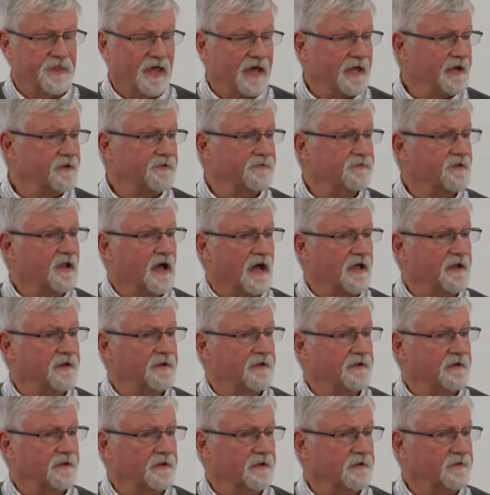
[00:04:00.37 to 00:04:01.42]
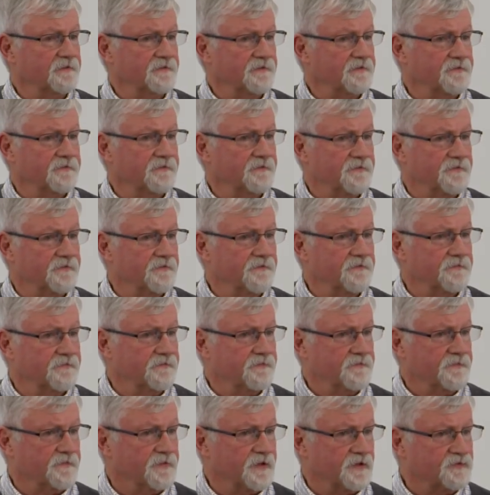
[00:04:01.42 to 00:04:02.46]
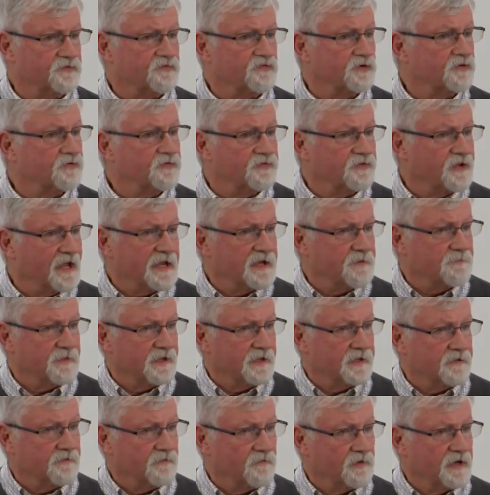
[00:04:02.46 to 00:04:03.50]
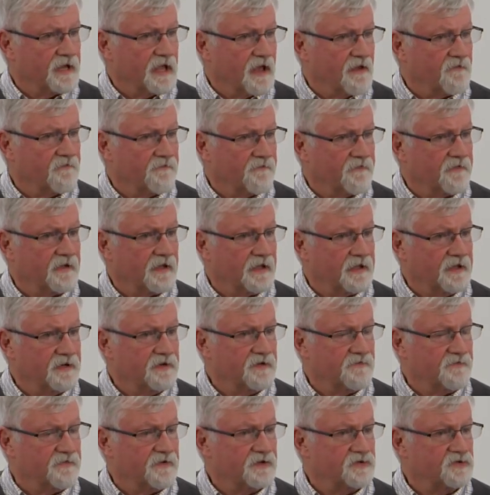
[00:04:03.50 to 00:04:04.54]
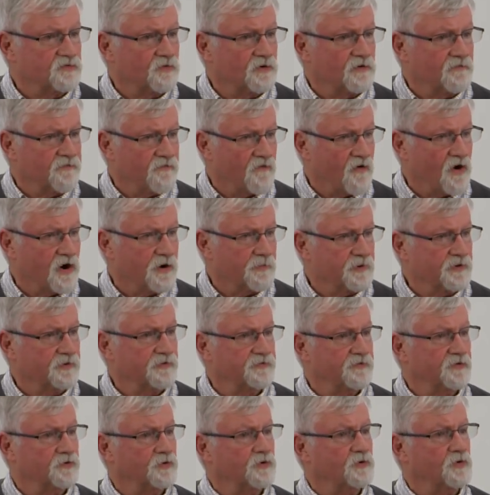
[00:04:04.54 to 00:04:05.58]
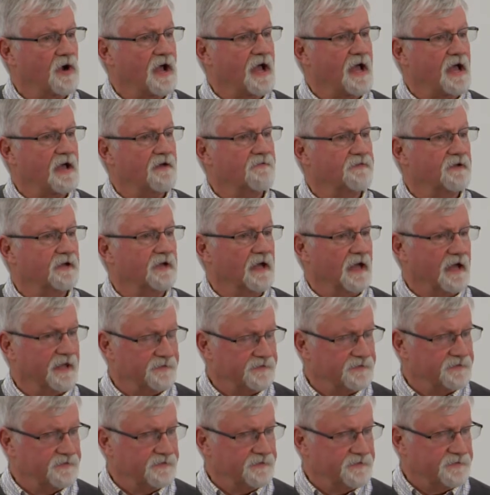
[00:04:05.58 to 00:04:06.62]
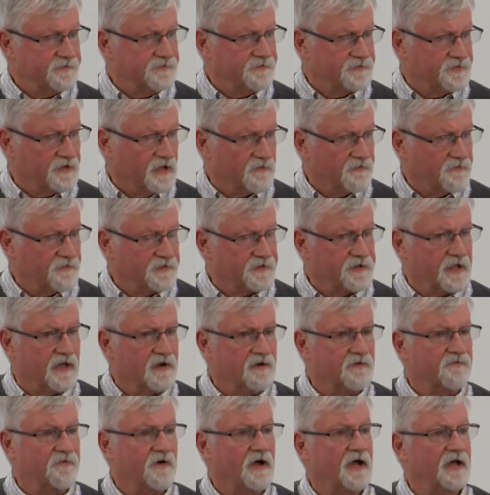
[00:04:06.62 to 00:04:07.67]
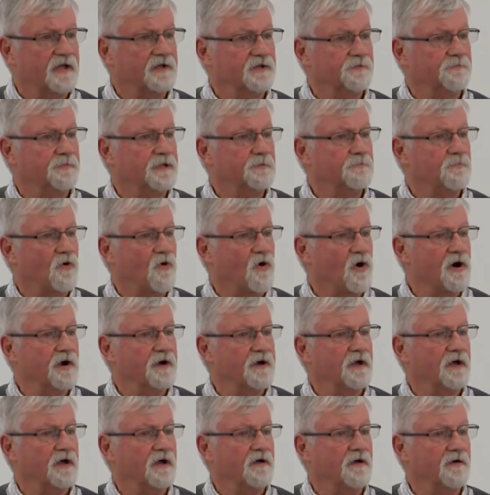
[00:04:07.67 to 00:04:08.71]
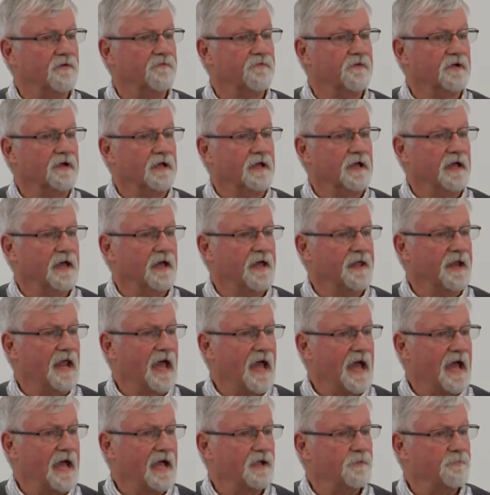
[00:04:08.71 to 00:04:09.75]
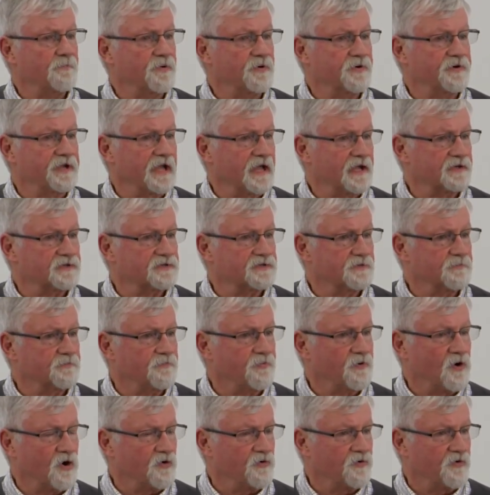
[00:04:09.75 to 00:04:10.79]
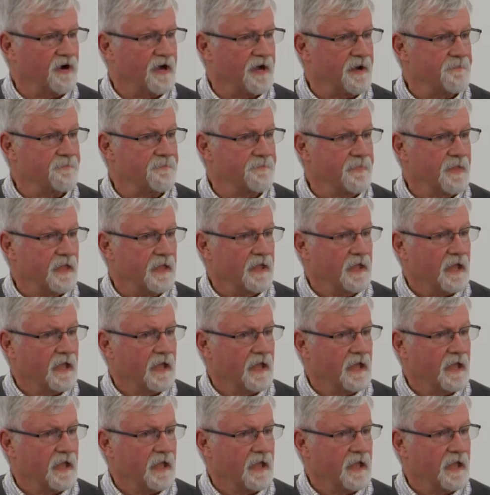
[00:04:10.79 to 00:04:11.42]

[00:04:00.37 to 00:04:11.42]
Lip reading: that is not the true statement. We have individual farmers who have self-identified to be part of an ag protection program,